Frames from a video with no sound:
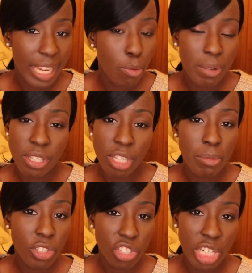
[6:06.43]
it will be so
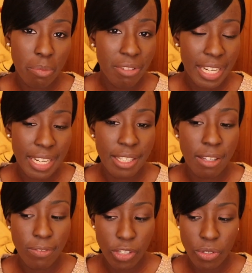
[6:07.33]
much cheaper and
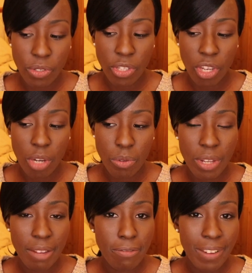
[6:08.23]
easier for you to go
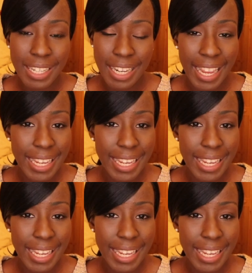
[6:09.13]
and find